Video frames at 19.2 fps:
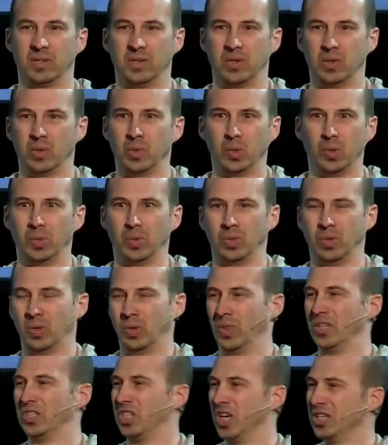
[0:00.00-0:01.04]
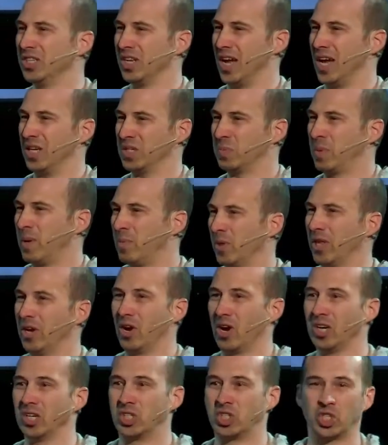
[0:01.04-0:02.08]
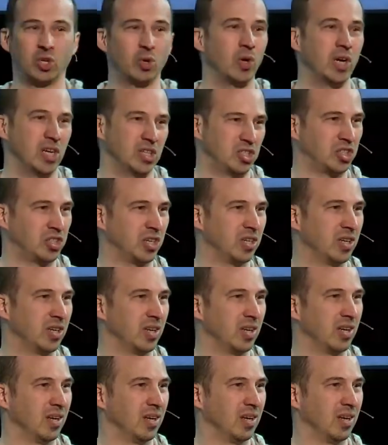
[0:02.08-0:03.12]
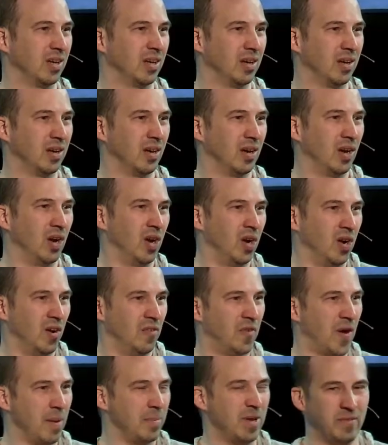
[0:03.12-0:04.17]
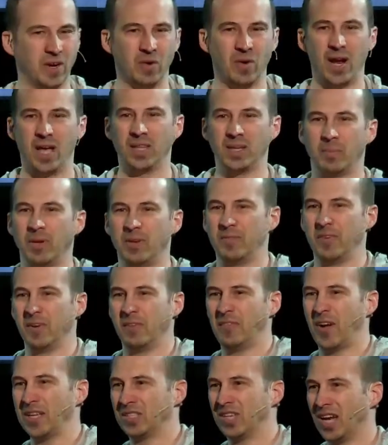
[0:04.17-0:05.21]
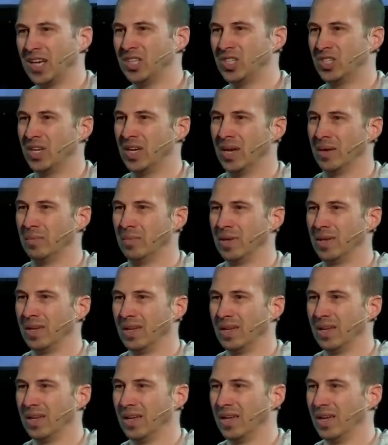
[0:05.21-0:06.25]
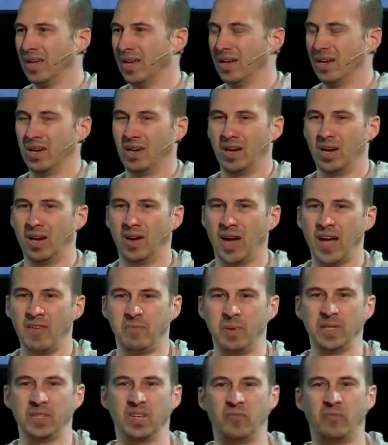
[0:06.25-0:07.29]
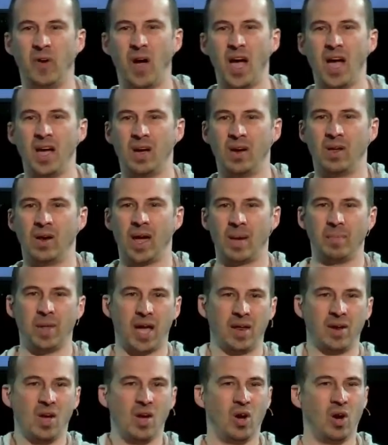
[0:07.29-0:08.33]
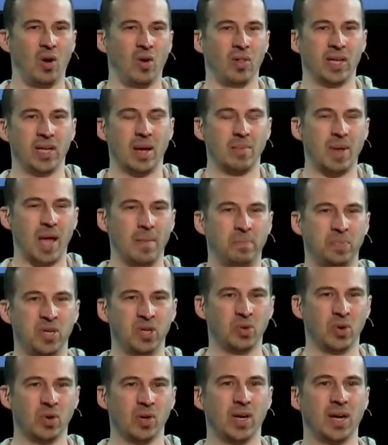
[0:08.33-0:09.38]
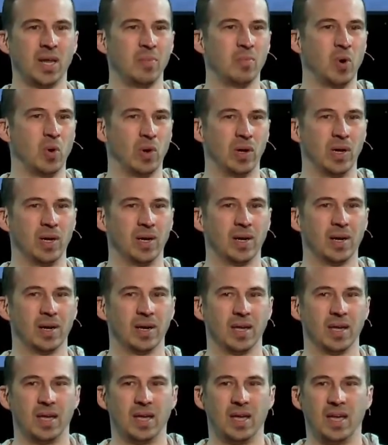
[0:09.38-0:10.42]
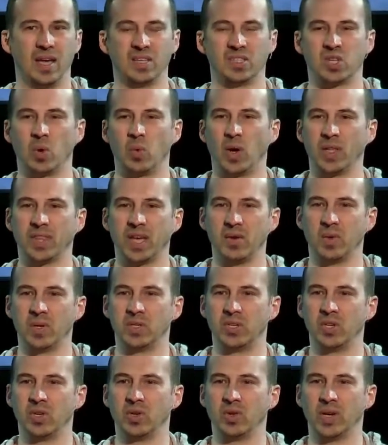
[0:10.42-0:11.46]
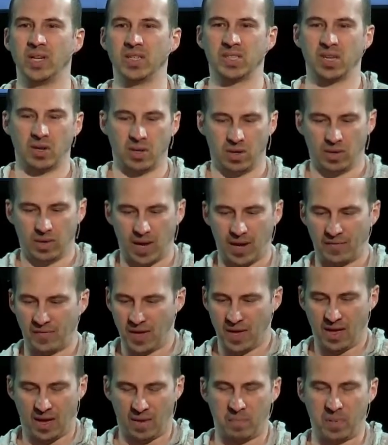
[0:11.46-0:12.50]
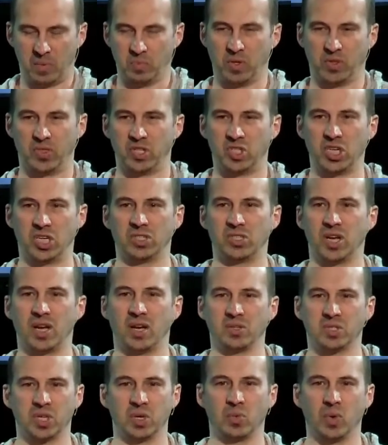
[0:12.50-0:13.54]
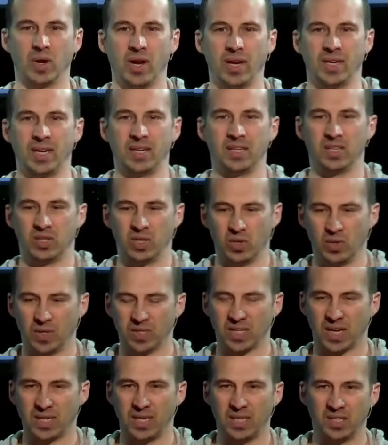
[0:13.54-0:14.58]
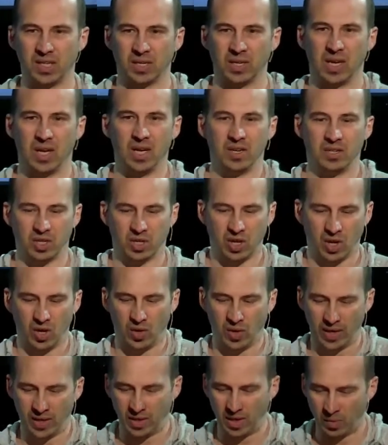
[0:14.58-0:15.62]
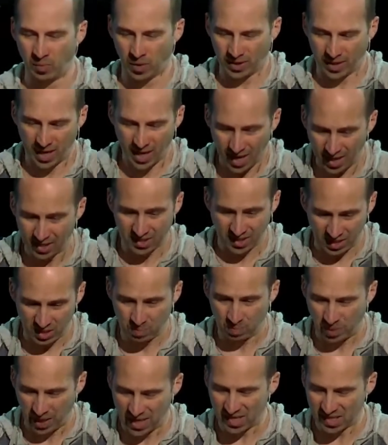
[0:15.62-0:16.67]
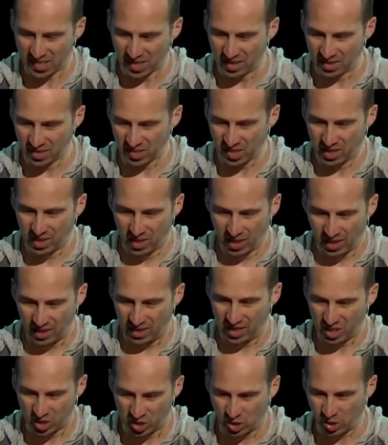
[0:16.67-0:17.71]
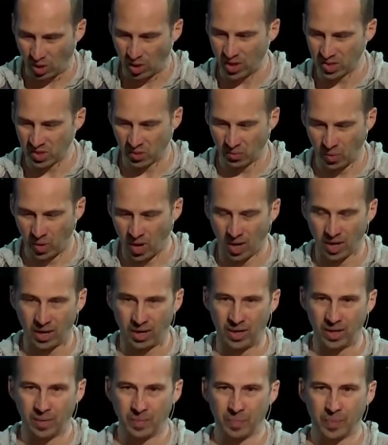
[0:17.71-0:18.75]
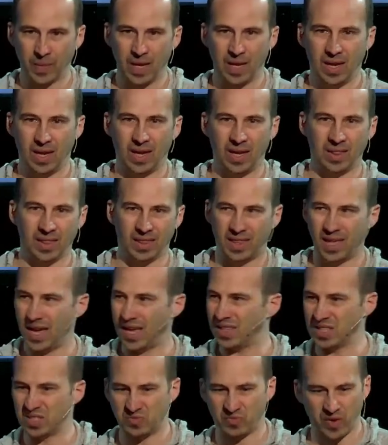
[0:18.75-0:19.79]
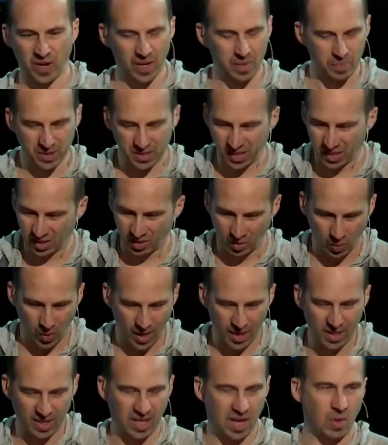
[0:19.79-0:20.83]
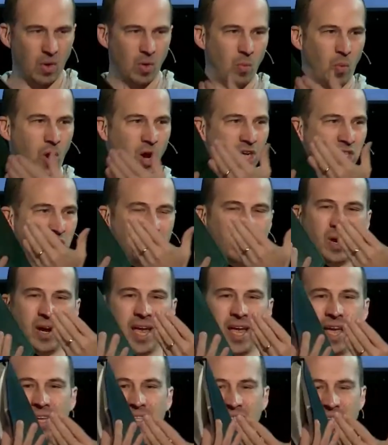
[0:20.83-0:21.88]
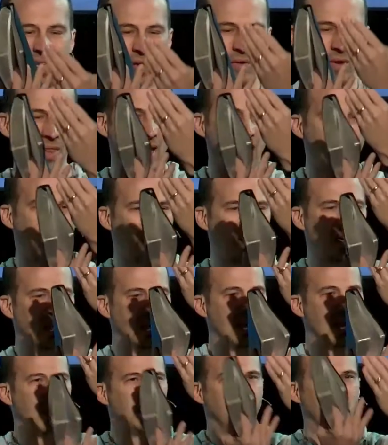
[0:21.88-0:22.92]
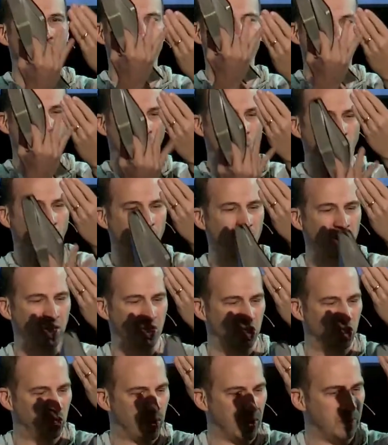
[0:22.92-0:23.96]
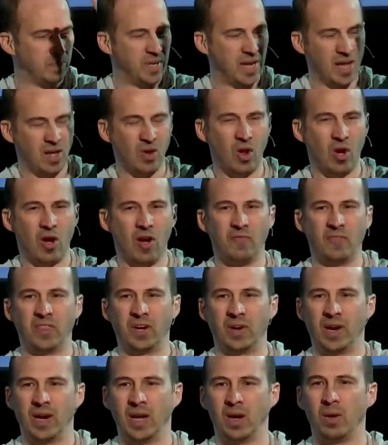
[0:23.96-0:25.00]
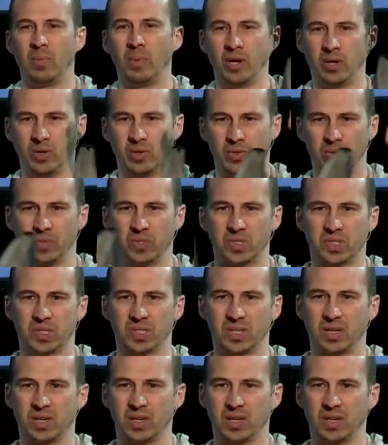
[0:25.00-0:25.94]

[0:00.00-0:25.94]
Ooh, the Gentiles, people that aren't Jewish. Oh, if I'm even around them, even if I touch them, oh, I've been defiled. I'm not holy. I'm not pure anymore. And so what they would do is, oh, I've been with the Gentiles. So what I need to do is I need to go. And what they had is these basins and these jars of water. And they had this very particular way that they would wash their hands and they would allow the water to drip down off of their elbows.